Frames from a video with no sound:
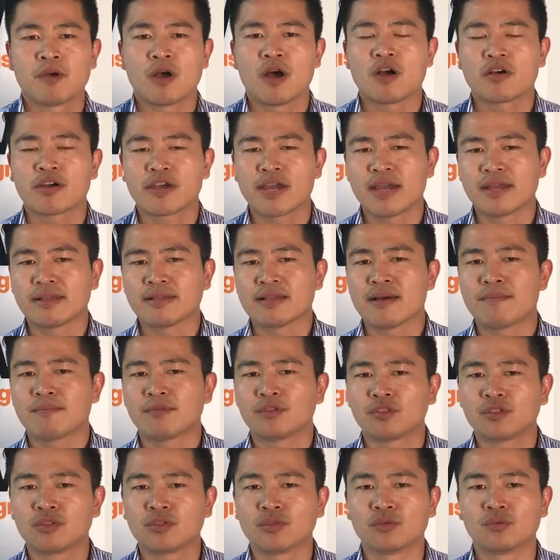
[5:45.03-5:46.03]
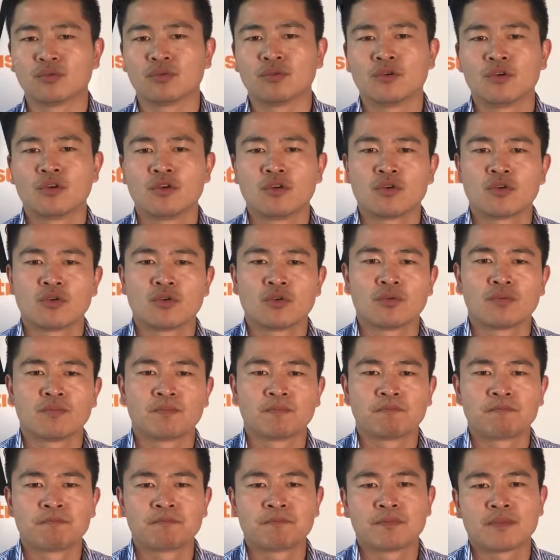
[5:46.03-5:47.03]
Okay, number 2.
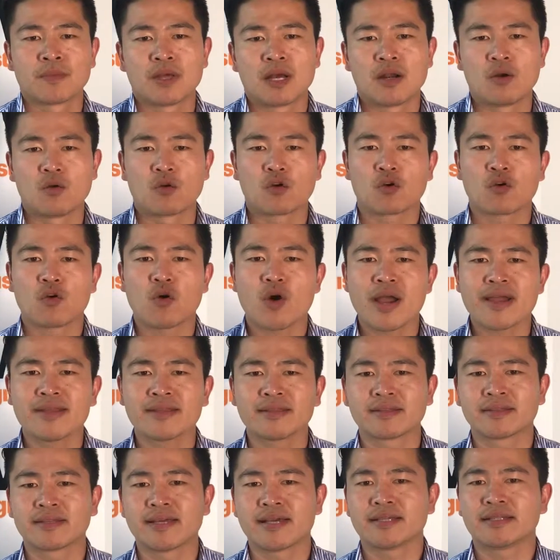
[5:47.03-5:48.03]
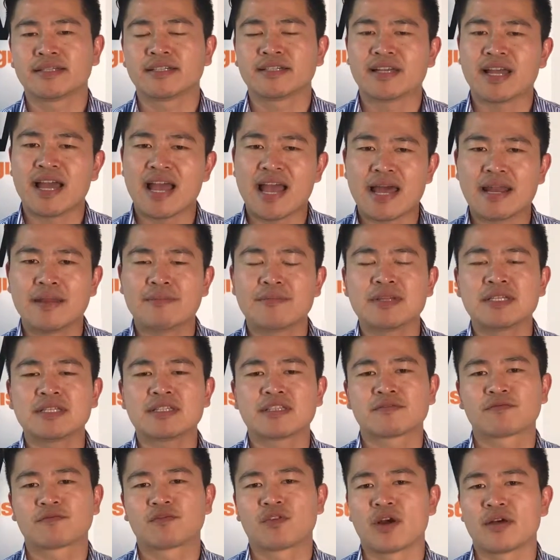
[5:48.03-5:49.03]
Require the data
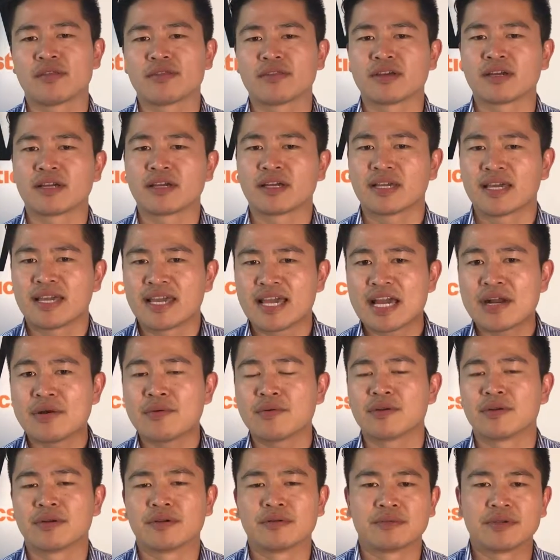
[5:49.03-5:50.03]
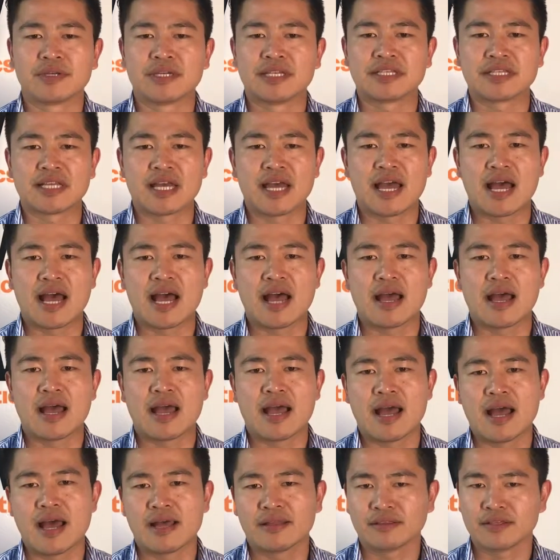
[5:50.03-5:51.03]
elements from the carrier is
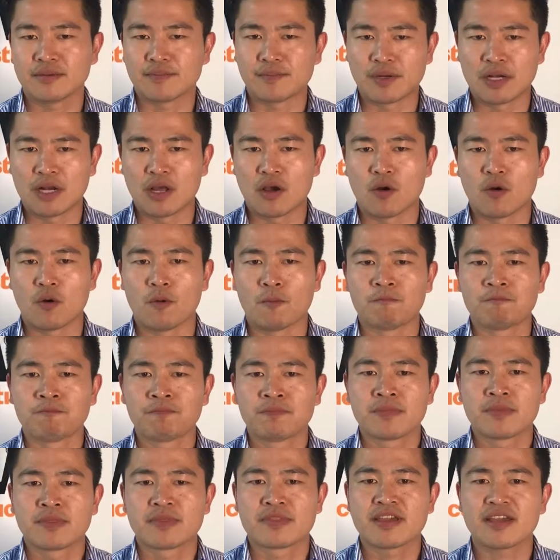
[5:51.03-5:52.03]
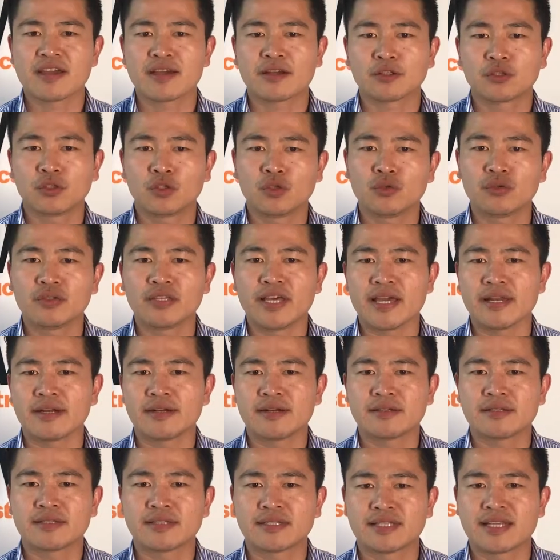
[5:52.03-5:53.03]
under below. There are 2
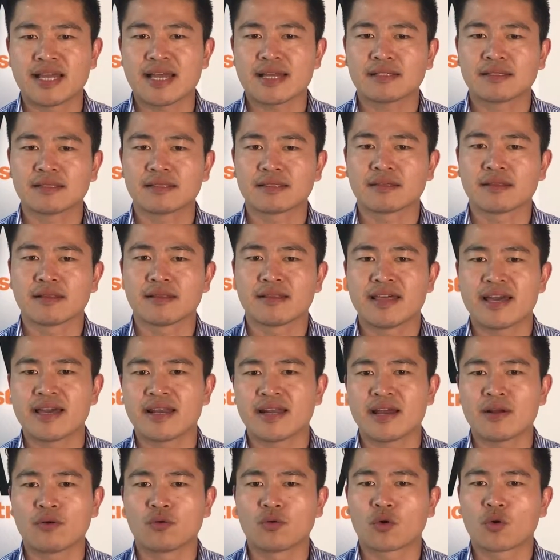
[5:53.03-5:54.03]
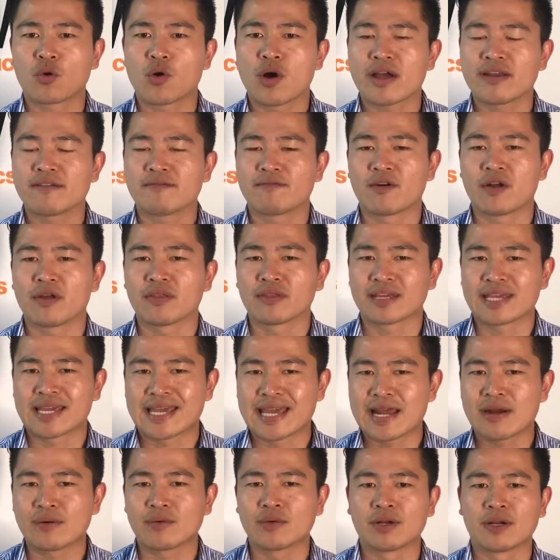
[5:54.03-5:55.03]
data sets that are required from the
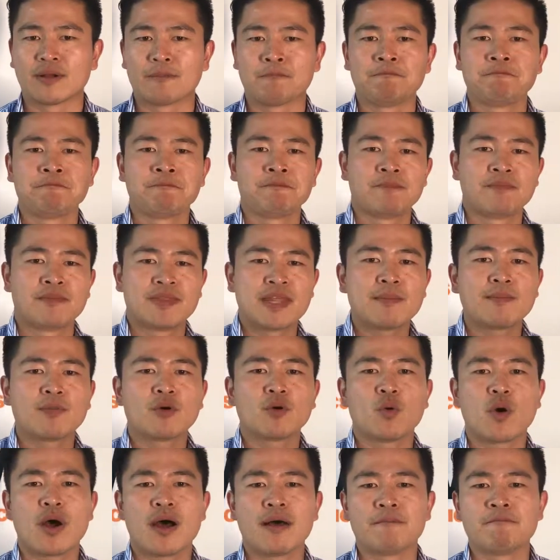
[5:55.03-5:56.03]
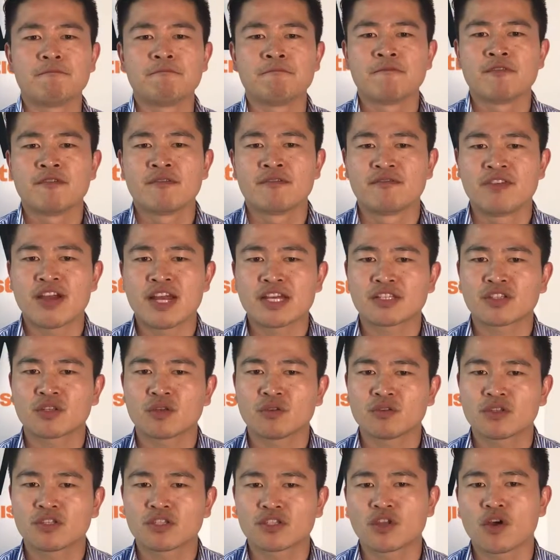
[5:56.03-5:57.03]
carrier. Number 1,
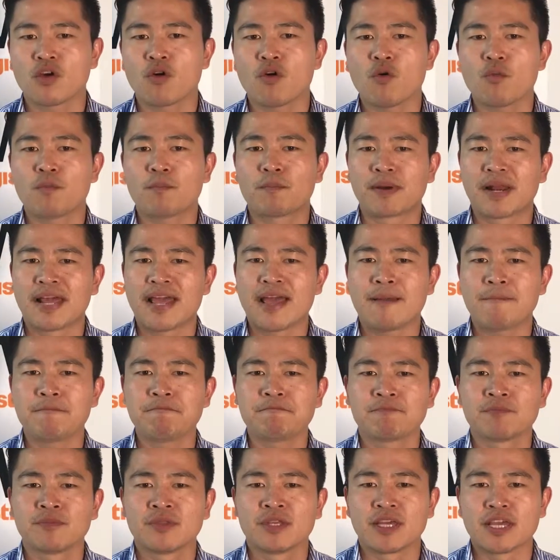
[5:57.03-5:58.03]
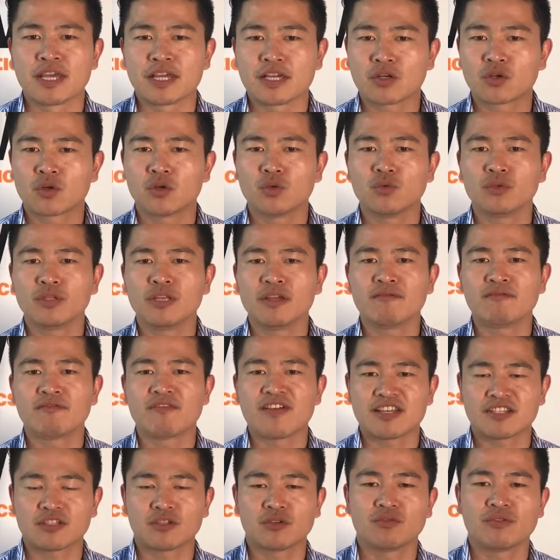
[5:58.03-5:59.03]
vessel stow plan, including
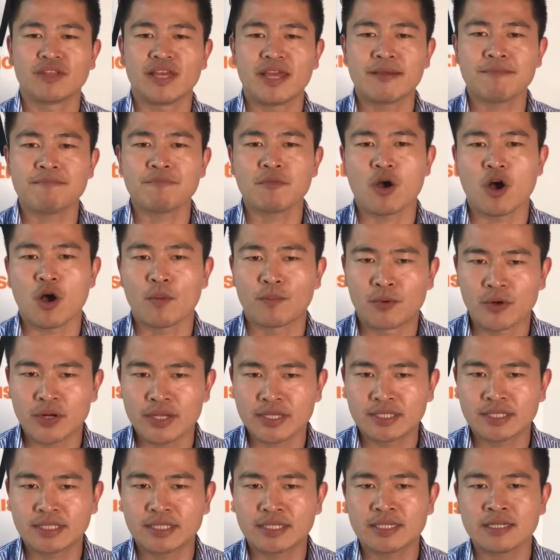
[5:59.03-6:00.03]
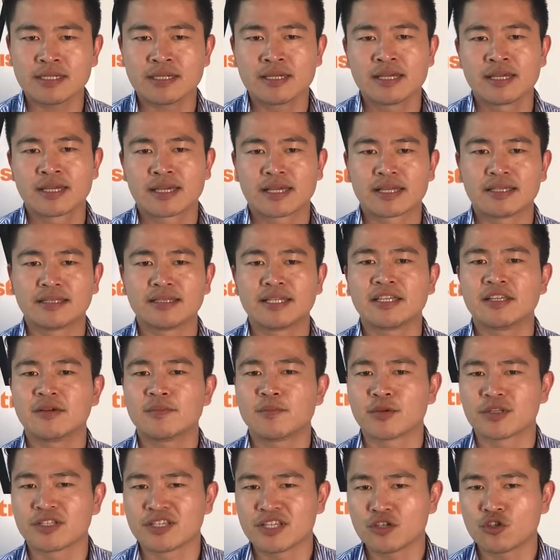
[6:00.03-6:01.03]
vessel name, operator, container
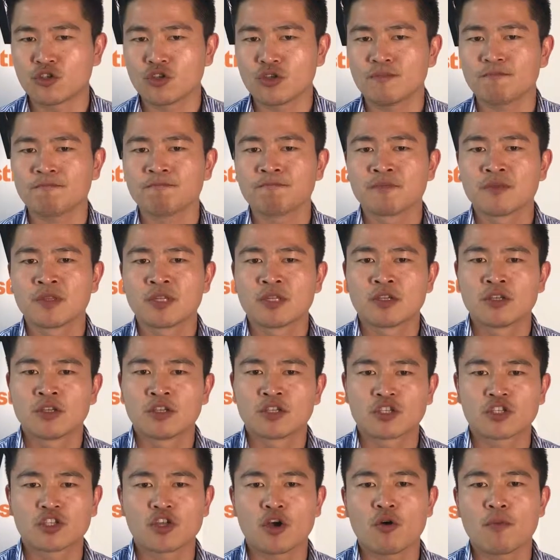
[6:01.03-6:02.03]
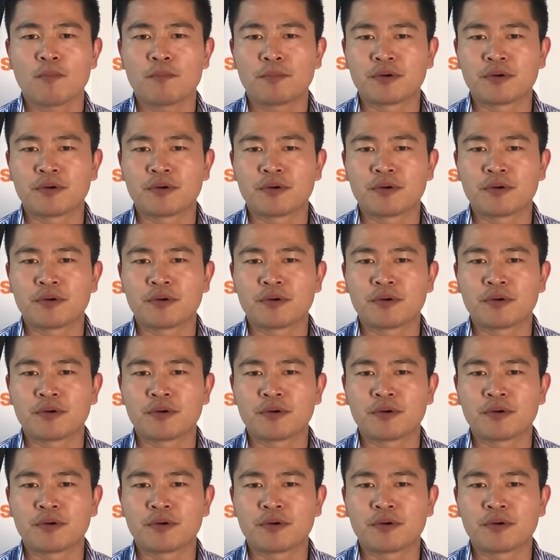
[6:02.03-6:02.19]
position, stow